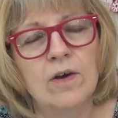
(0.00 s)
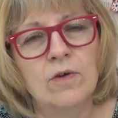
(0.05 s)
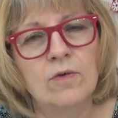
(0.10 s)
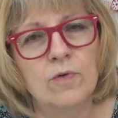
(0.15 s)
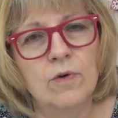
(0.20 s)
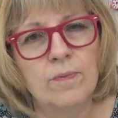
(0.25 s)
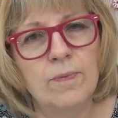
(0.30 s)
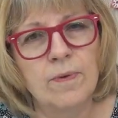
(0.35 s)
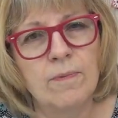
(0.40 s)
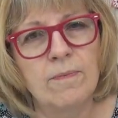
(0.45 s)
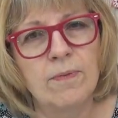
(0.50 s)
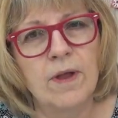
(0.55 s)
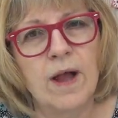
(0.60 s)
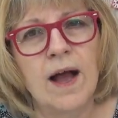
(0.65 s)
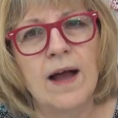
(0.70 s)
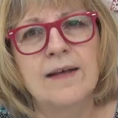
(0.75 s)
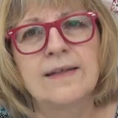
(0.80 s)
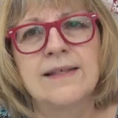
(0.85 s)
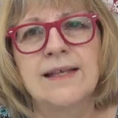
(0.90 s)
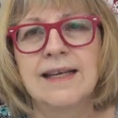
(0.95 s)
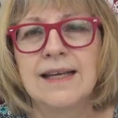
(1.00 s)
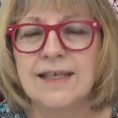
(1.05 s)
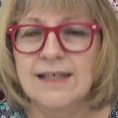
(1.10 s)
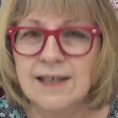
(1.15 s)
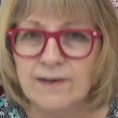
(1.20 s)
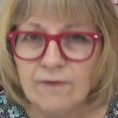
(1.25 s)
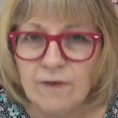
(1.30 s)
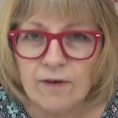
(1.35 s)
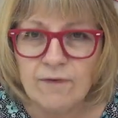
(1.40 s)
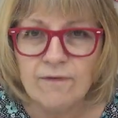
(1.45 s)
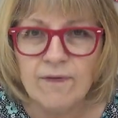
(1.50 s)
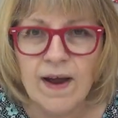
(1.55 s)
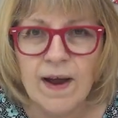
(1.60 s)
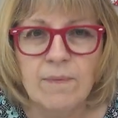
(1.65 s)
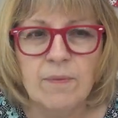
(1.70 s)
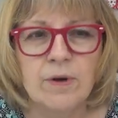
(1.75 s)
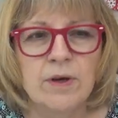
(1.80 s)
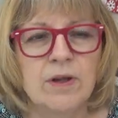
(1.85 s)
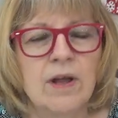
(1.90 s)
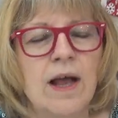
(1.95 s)
group of blocks in a different
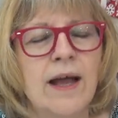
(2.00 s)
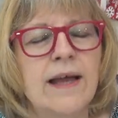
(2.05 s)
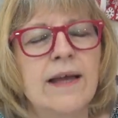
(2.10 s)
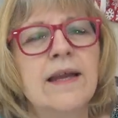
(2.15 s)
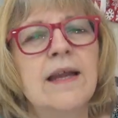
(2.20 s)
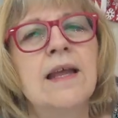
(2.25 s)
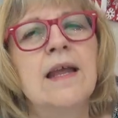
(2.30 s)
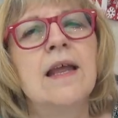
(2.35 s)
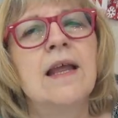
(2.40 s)
fabric line.